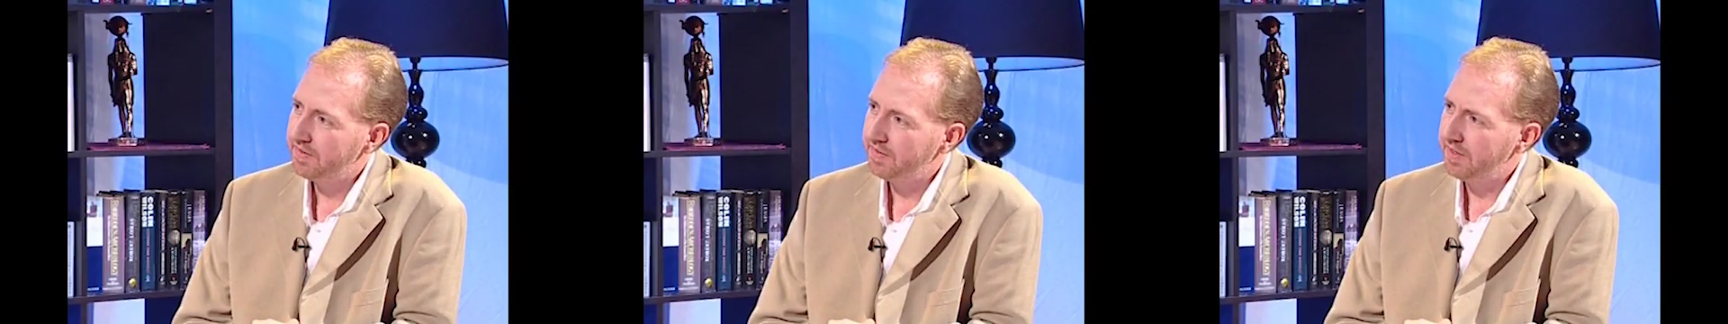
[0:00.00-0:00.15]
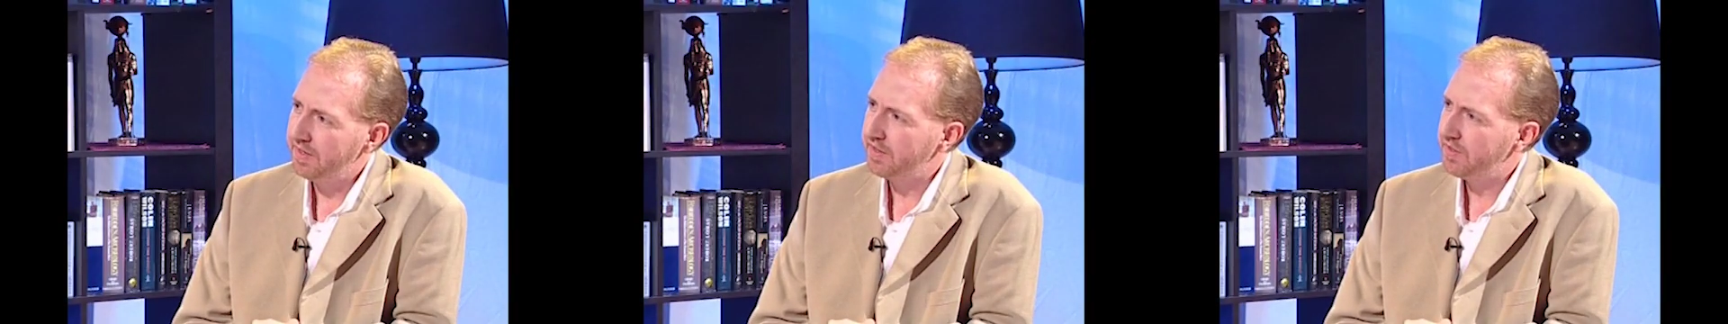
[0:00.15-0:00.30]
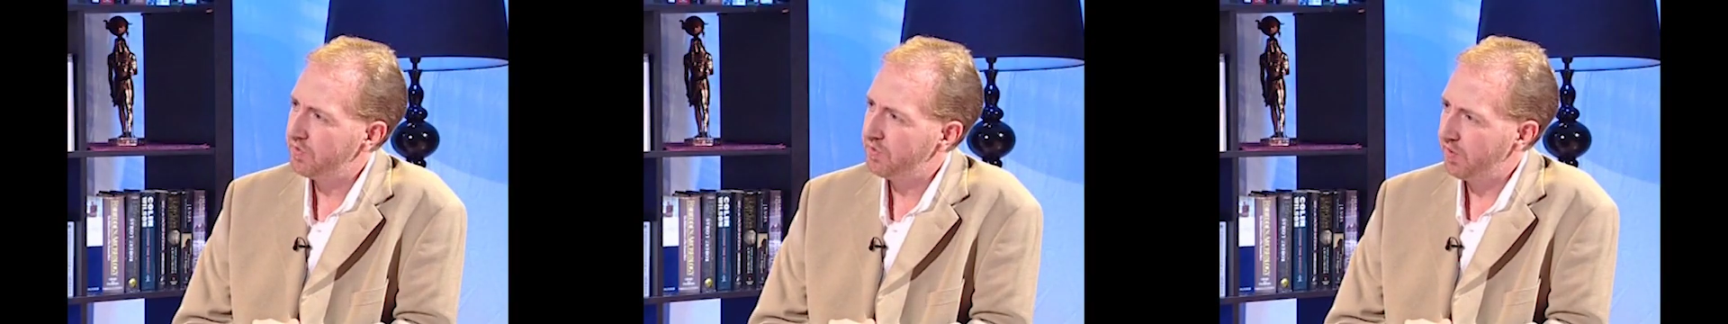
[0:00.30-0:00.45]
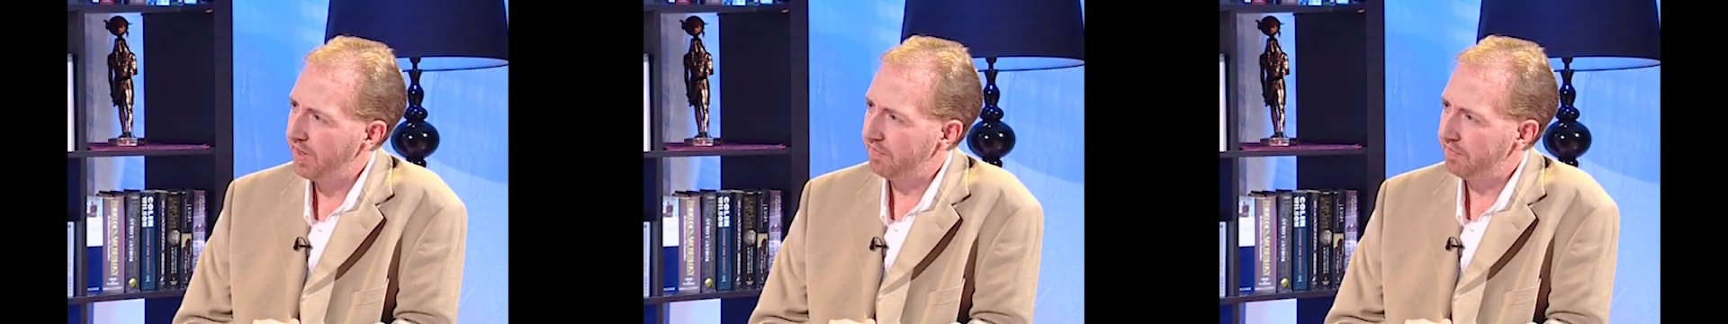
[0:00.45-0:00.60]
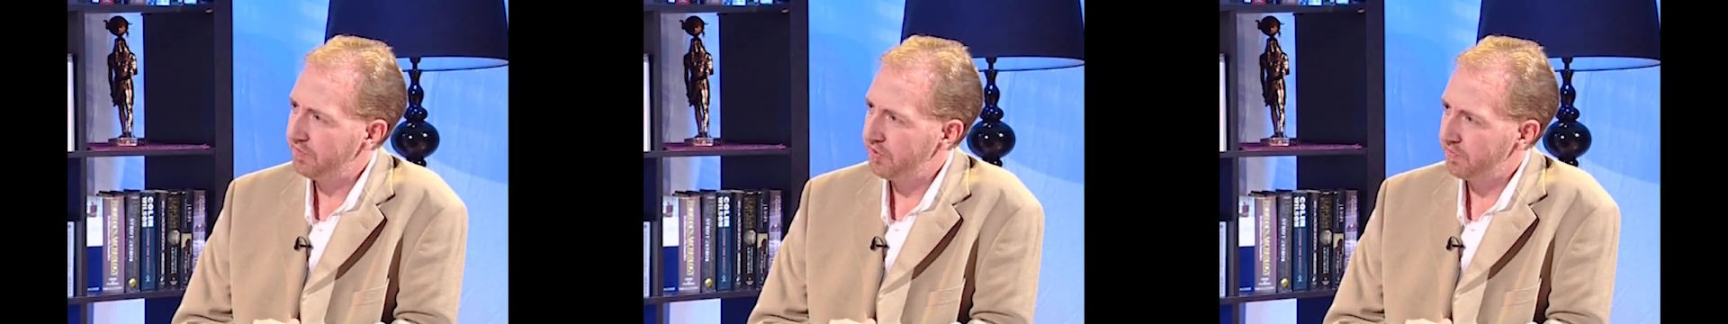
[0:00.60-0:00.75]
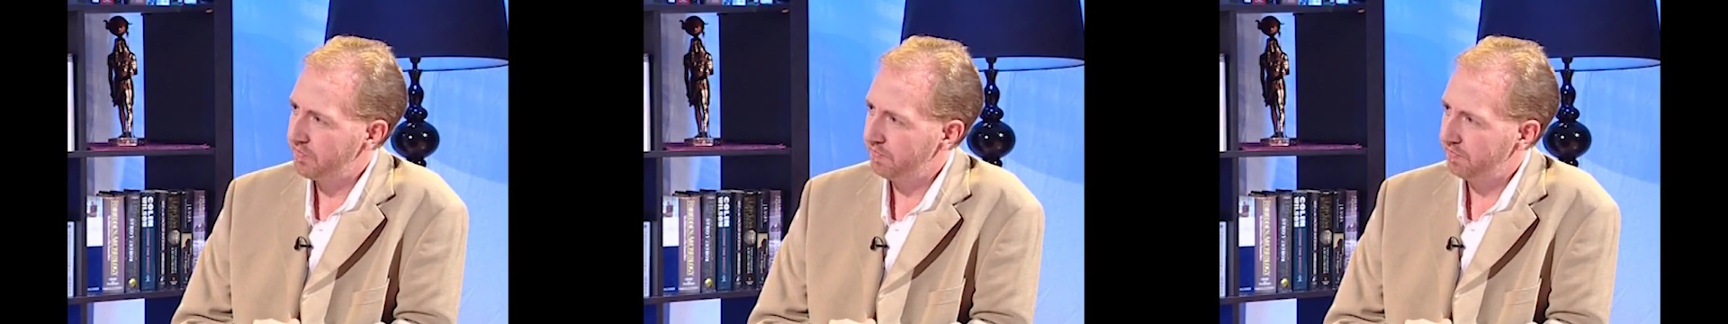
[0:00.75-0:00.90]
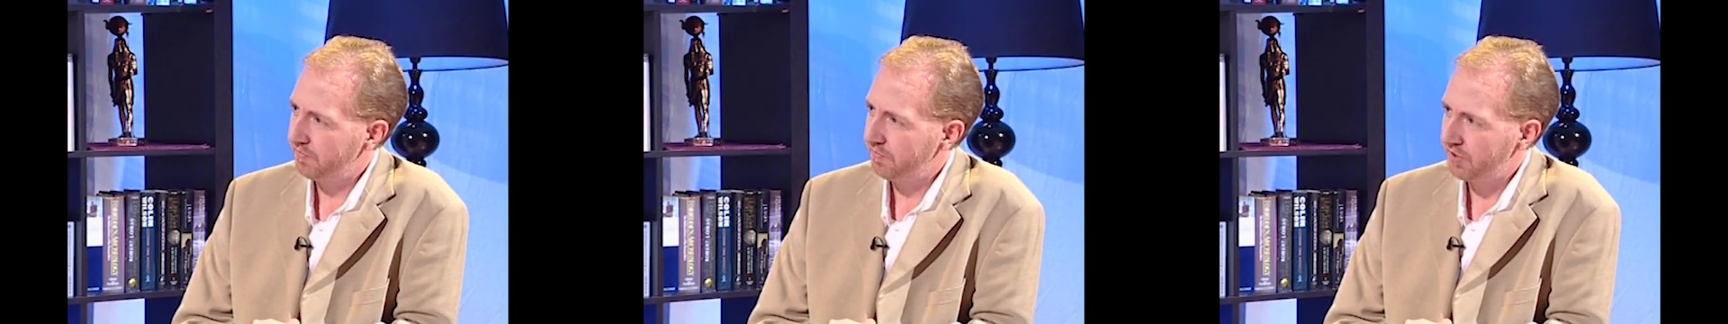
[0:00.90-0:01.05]
Yeah, because we have
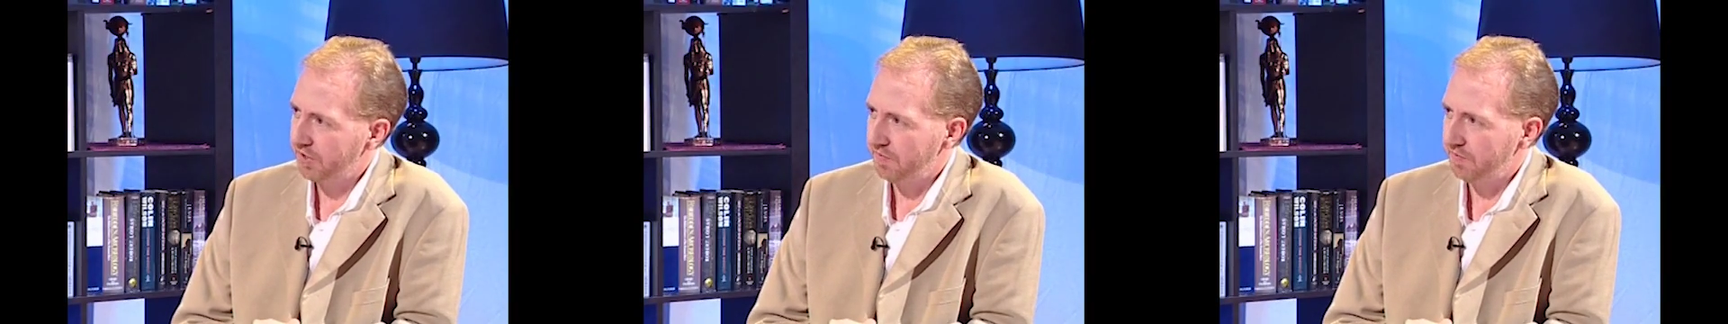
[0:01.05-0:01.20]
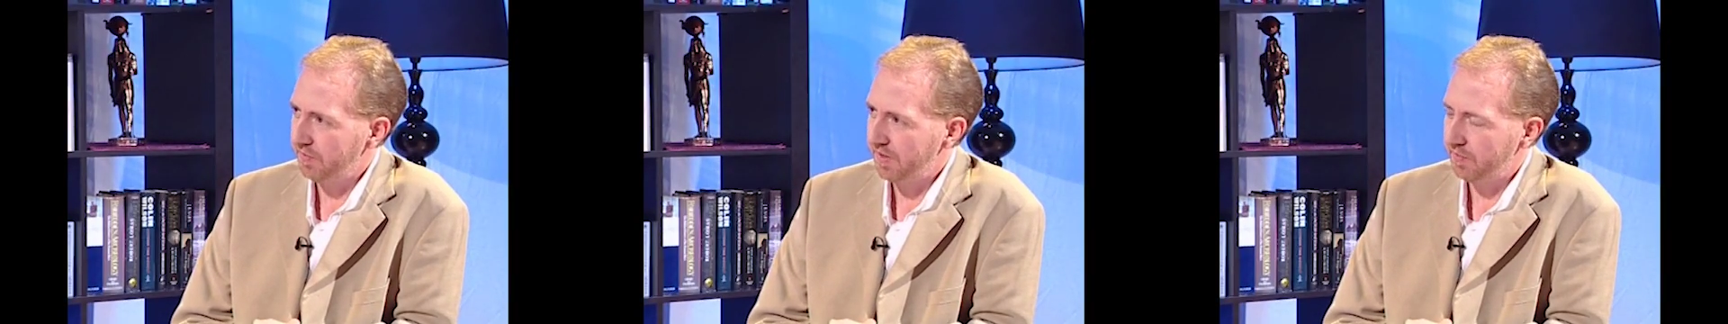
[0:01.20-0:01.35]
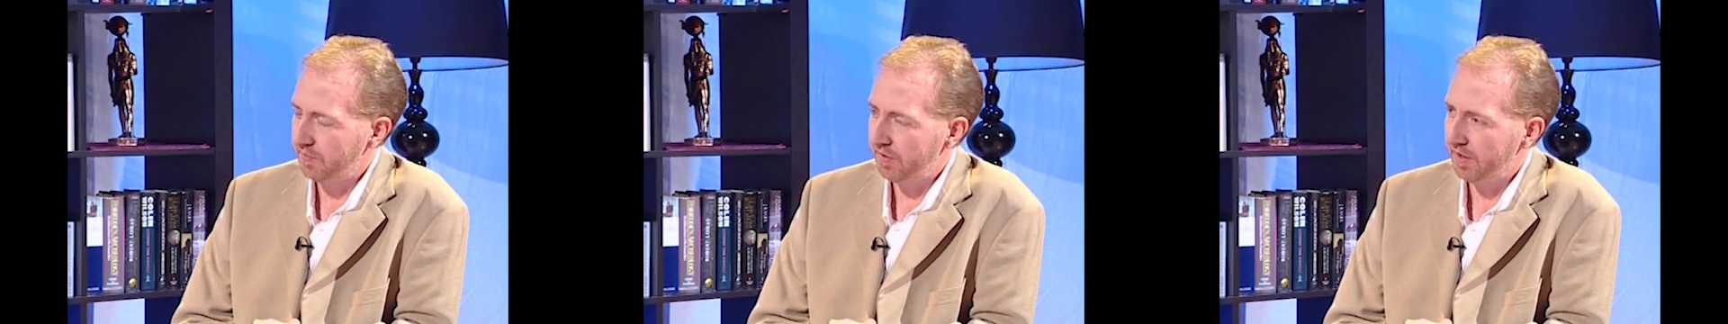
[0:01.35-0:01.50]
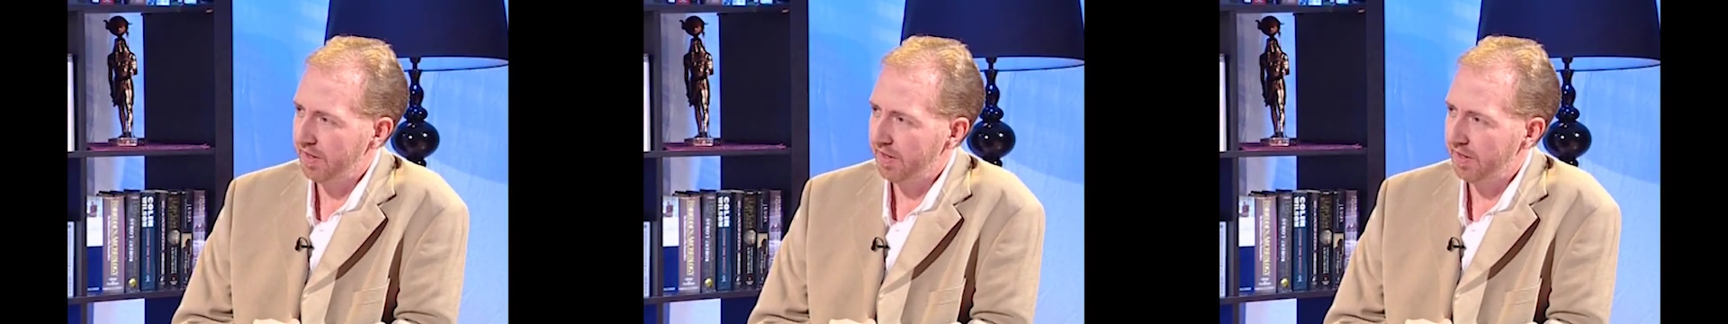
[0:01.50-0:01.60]
some certain people